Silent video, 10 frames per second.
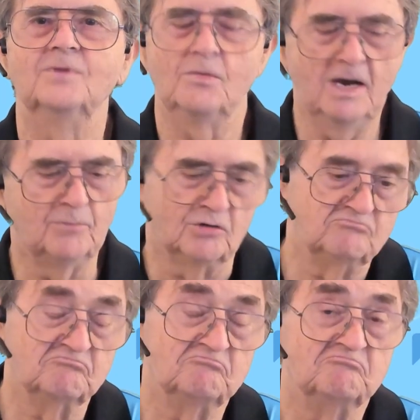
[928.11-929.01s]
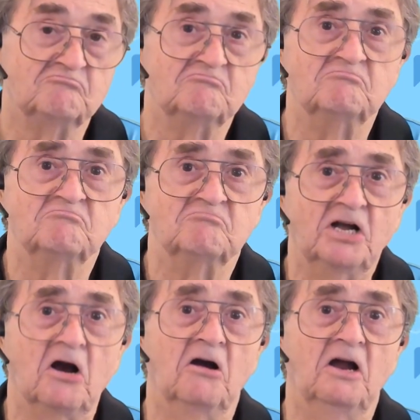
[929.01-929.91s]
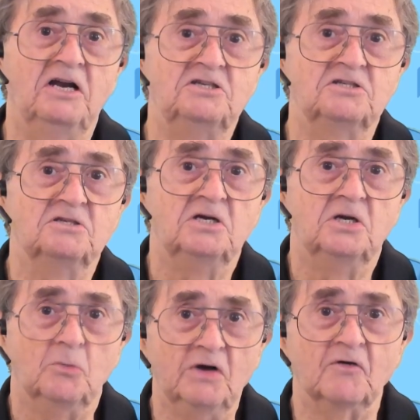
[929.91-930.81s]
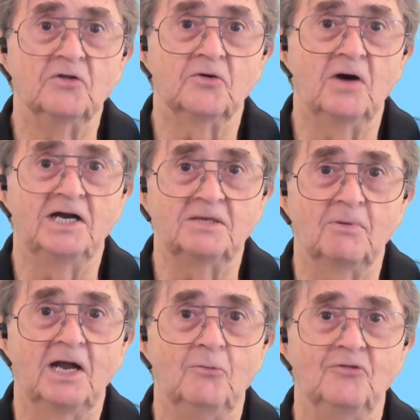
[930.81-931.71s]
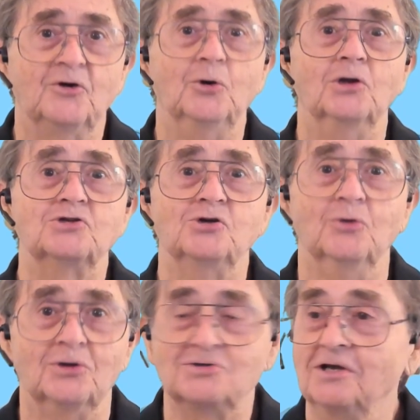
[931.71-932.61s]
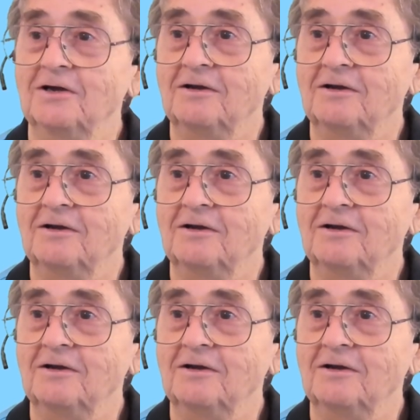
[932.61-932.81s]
Remember, at our age, we've earned the right to play with the coolest tools.